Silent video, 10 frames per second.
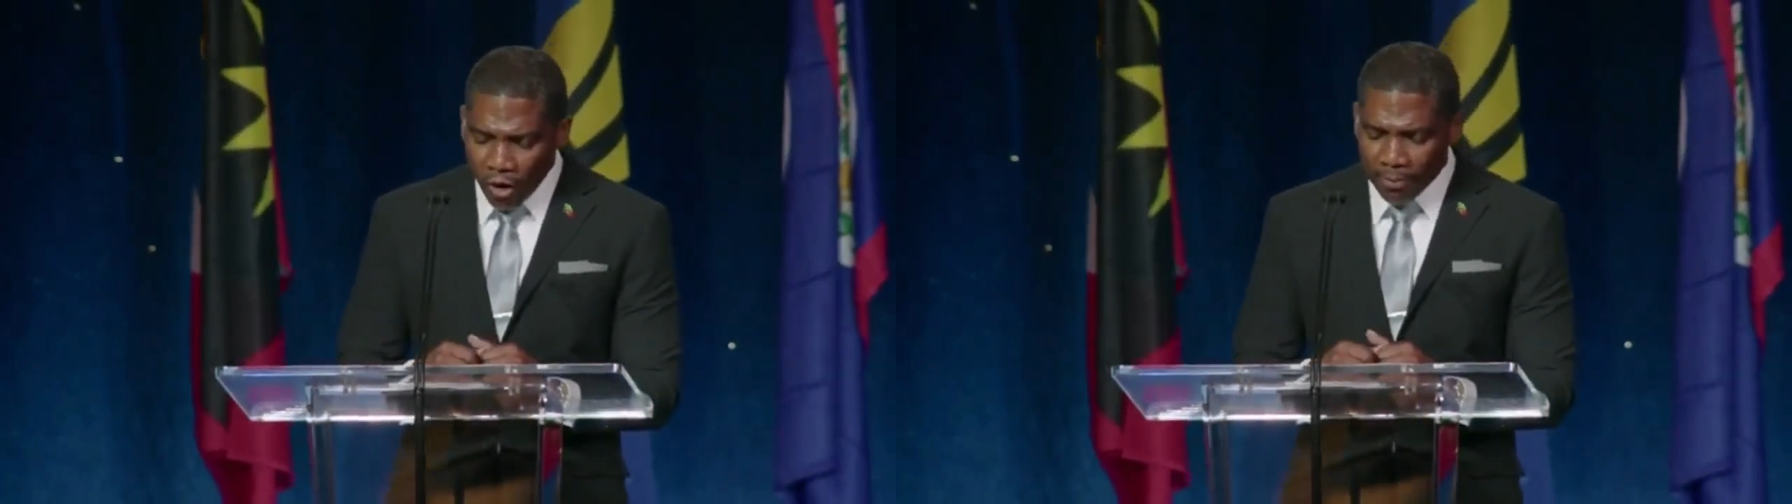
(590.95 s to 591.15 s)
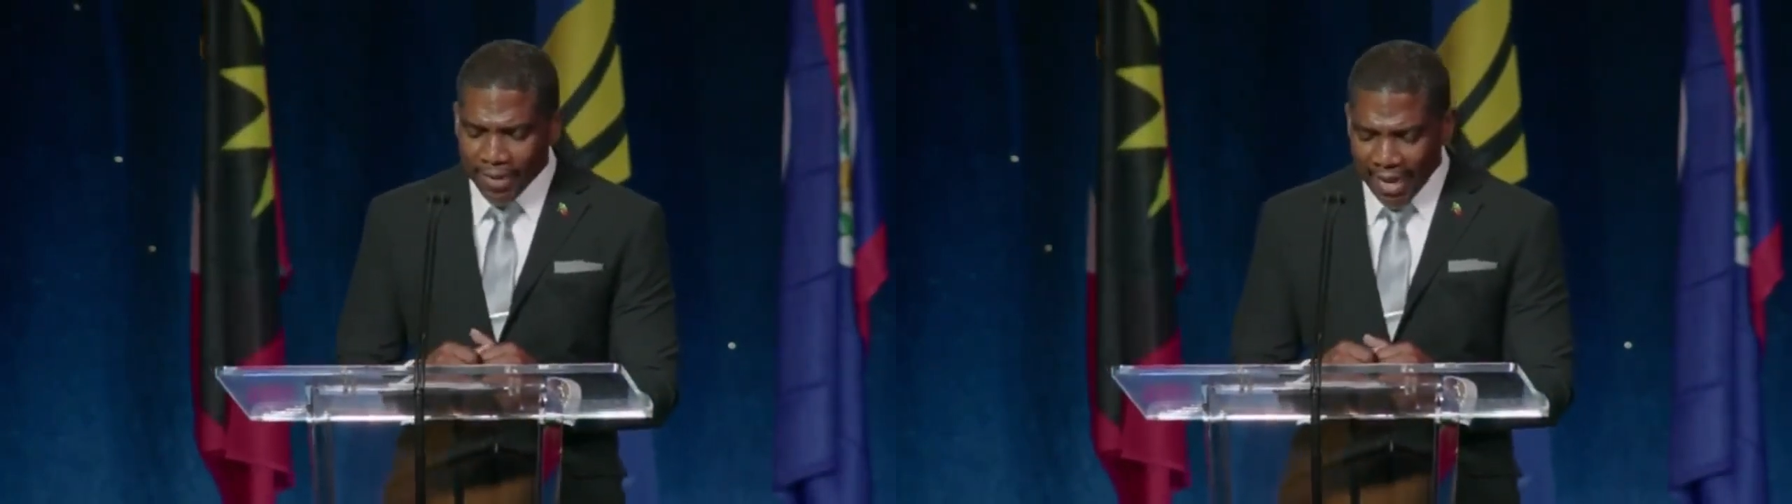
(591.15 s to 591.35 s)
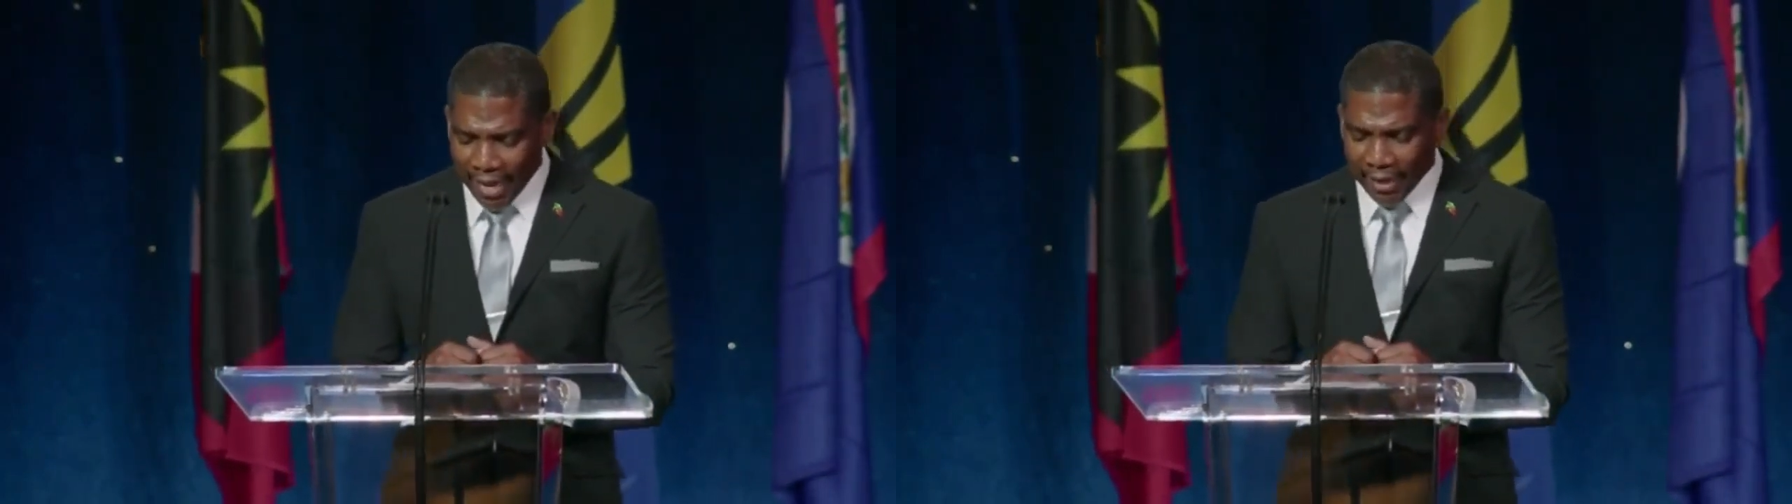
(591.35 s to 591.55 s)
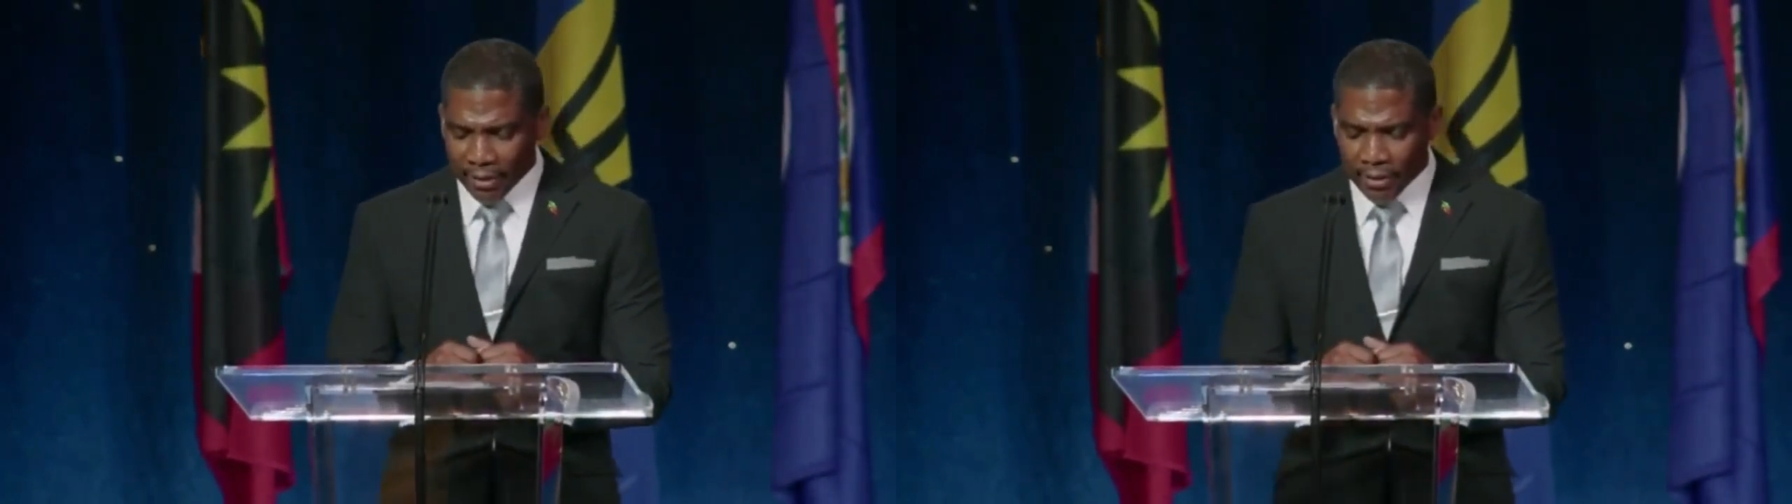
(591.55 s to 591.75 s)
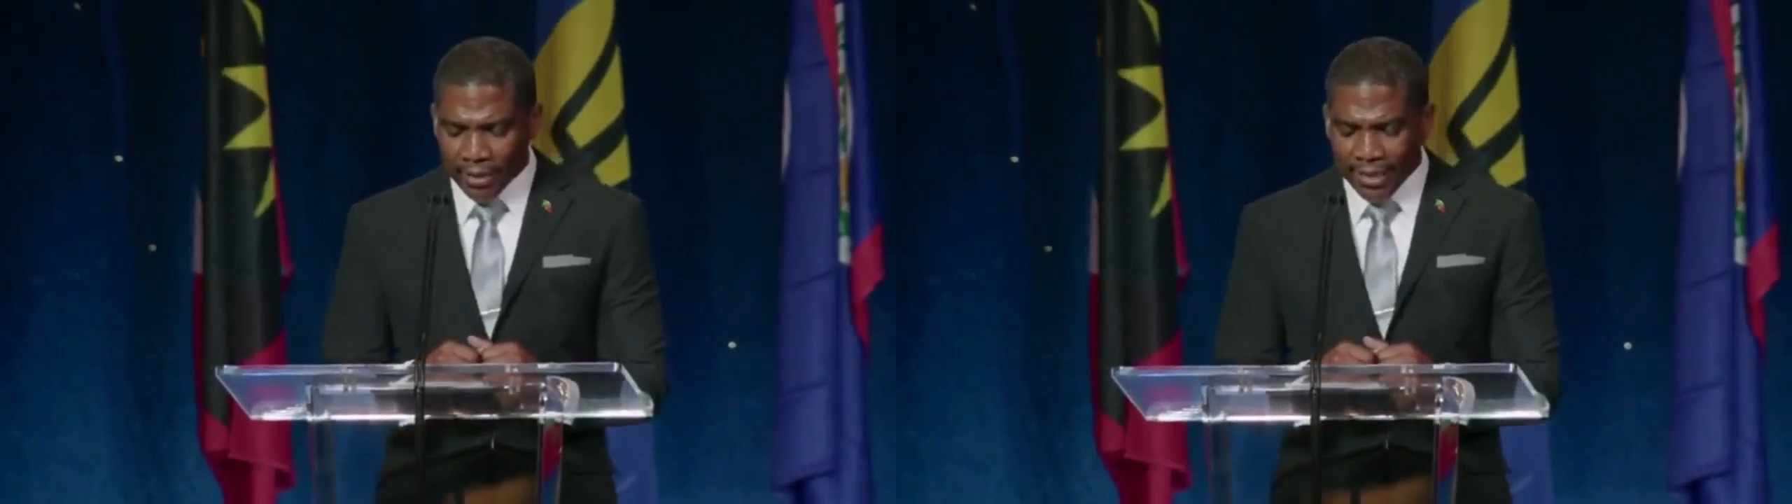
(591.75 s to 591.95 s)
behind
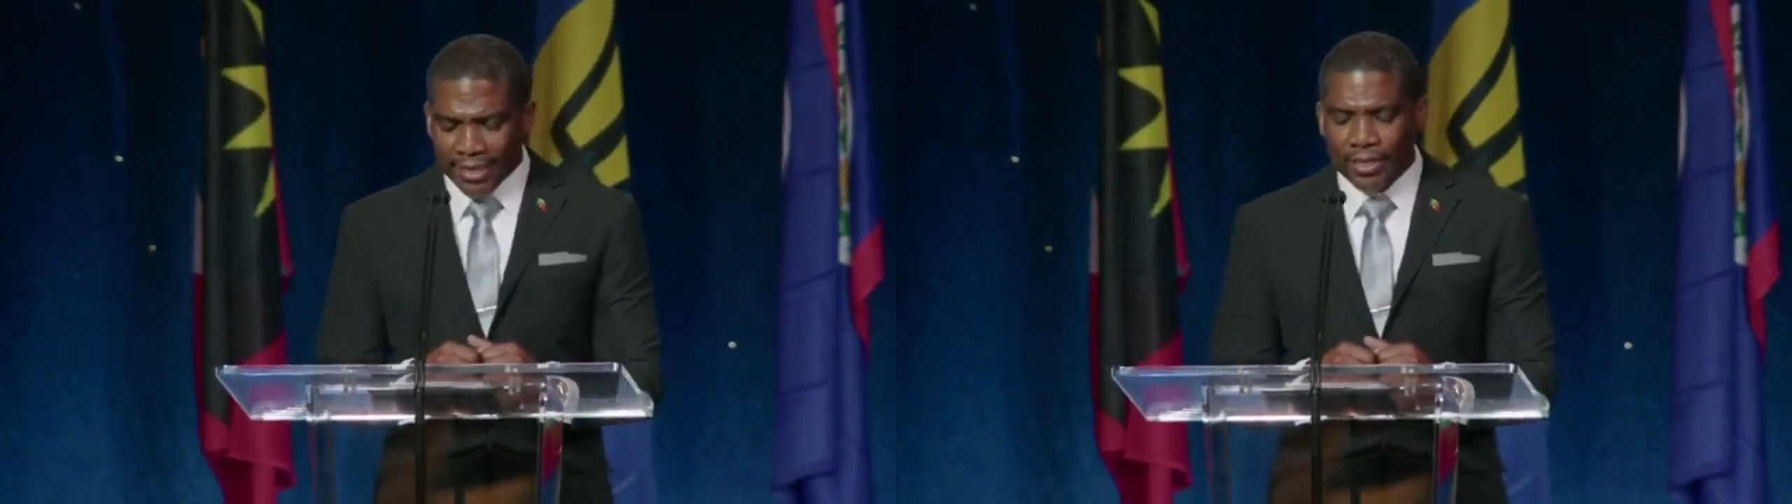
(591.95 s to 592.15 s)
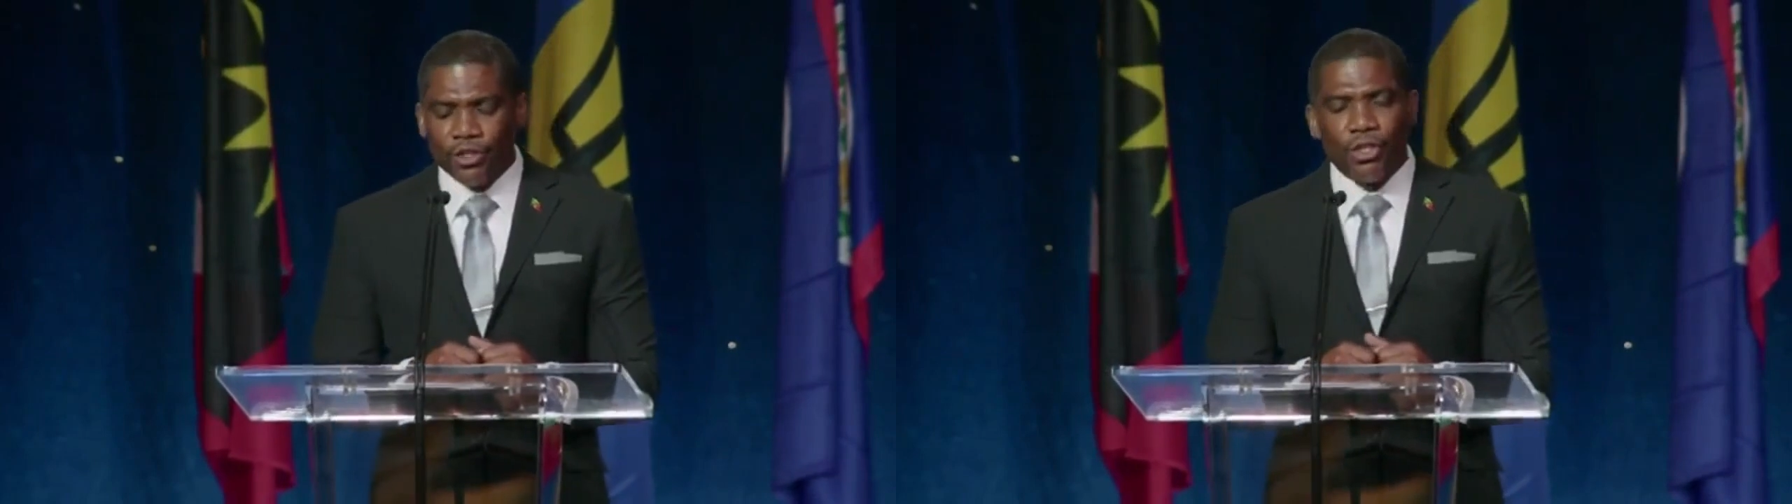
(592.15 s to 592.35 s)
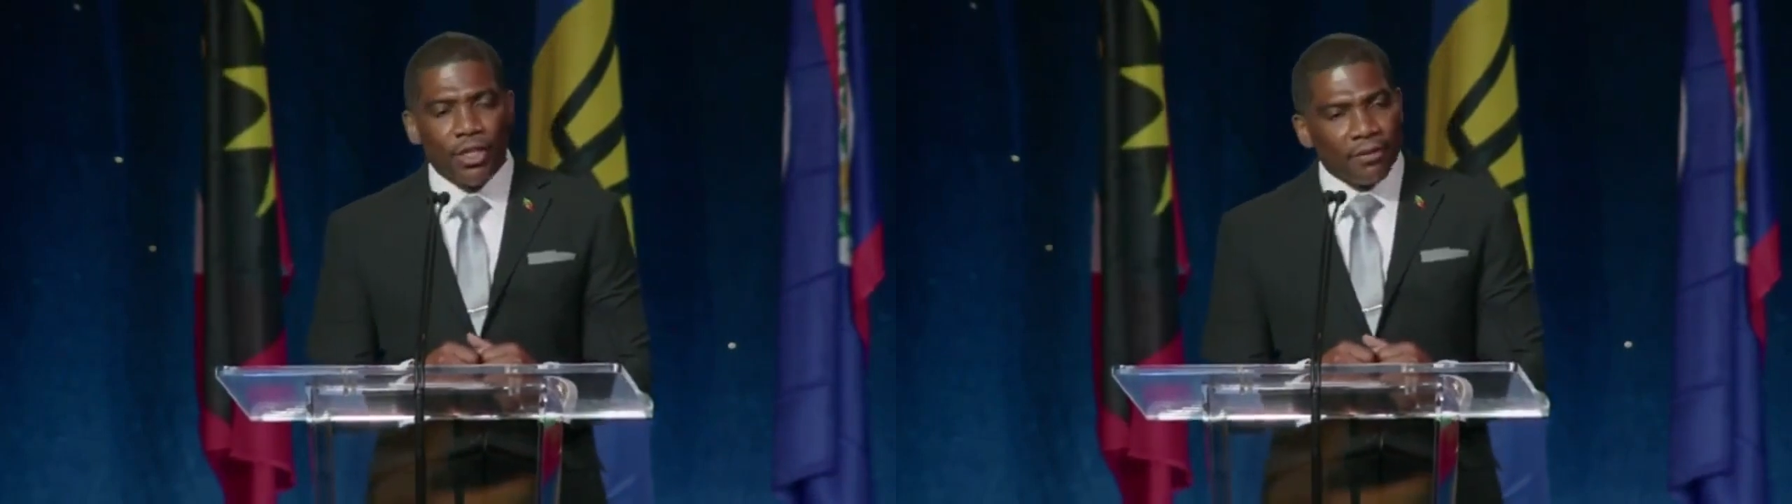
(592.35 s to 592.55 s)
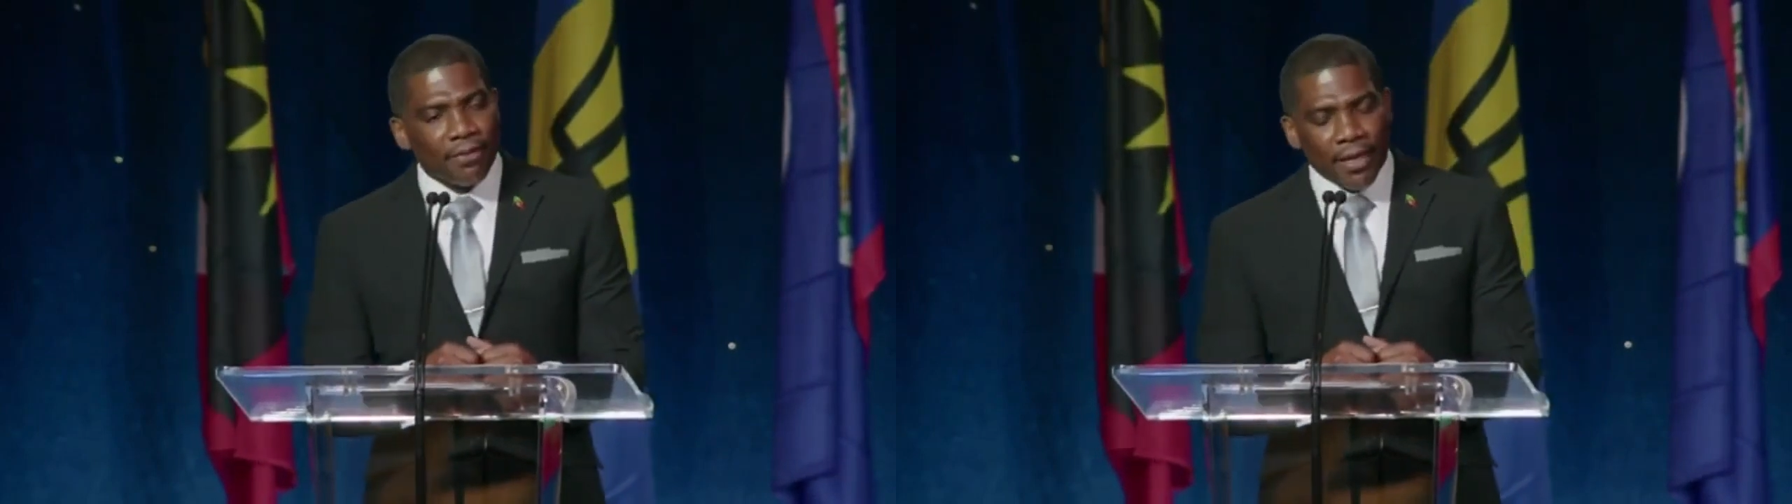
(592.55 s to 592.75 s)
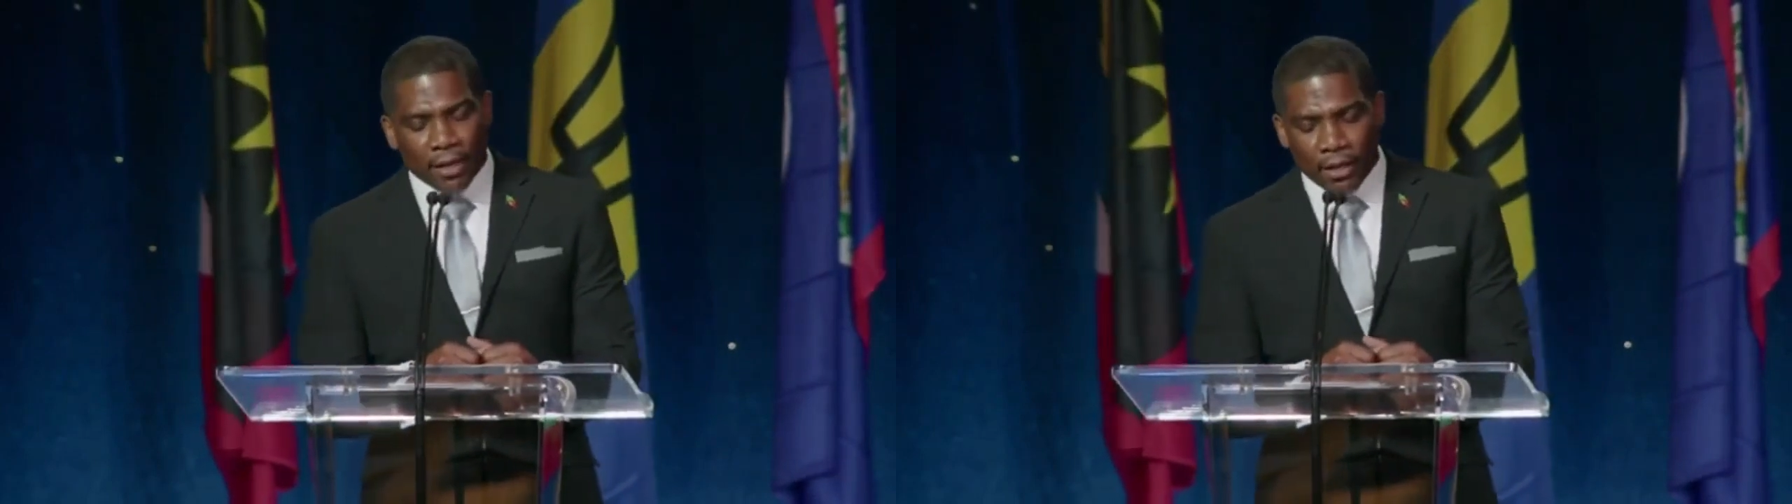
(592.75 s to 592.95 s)
in
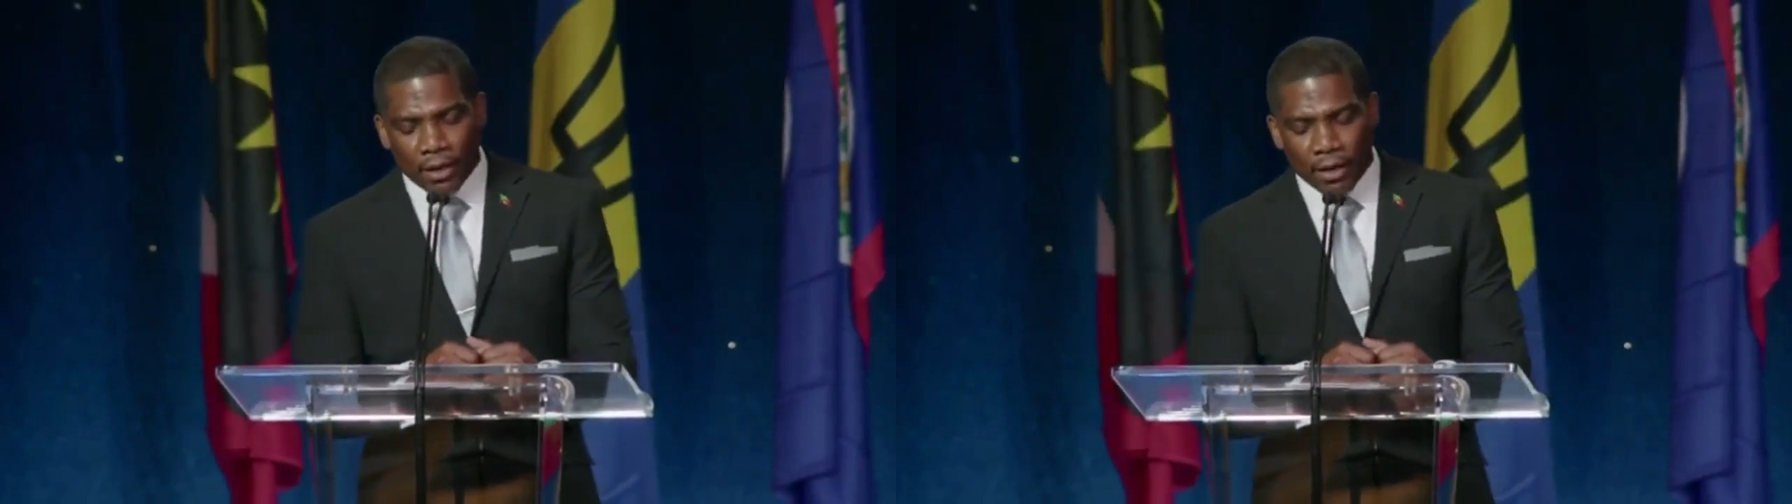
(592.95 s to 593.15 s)
achieving